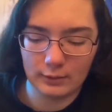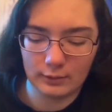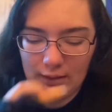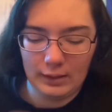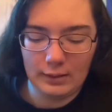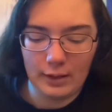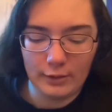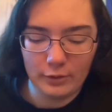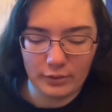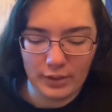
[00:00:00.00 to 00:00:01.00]
And the
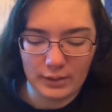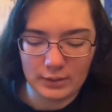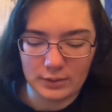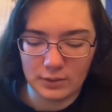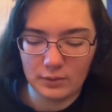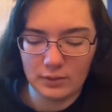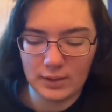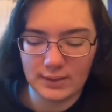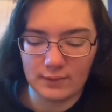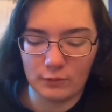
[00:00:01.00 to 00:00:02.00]
other thing too
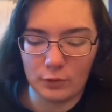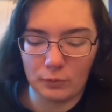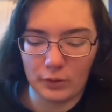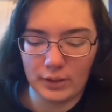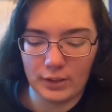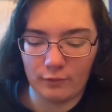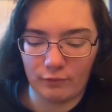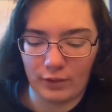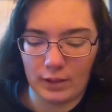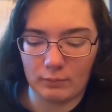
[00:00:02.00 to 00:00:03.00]
is if you want a
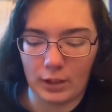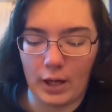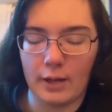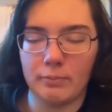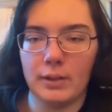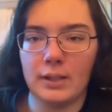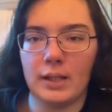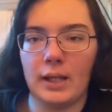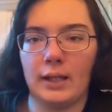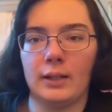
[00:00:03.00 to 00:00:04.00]
frame copied
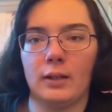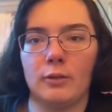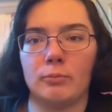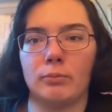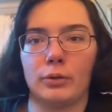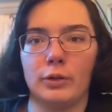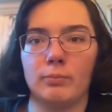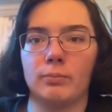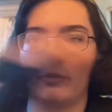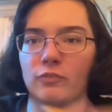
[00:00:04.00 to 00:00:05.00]
and
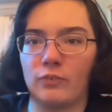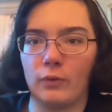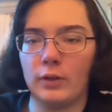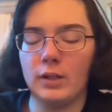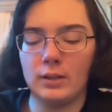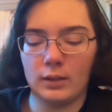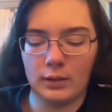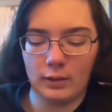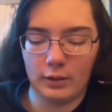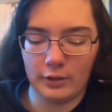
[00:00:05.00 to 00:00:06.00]
put before it,
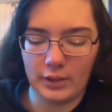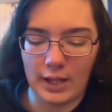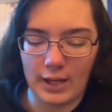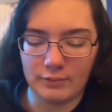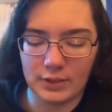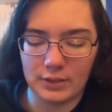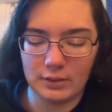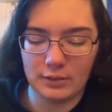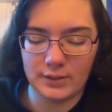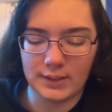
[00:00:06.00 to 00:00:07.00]
all you have to
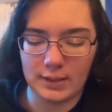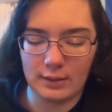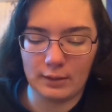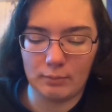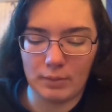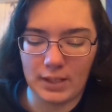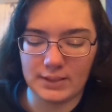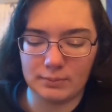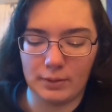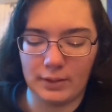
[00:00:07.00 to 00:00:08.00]
do is hit the
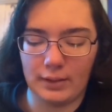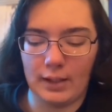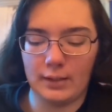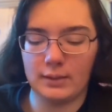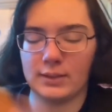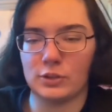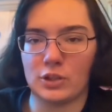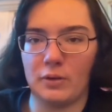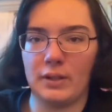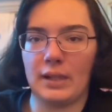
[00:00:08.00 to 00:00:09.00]
paste button that's
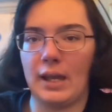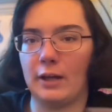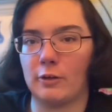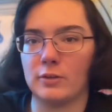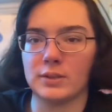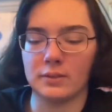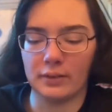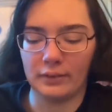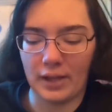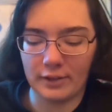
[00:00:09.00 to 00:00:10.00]
showing the arrow to
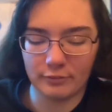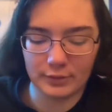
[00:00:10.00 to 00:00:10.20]
the left.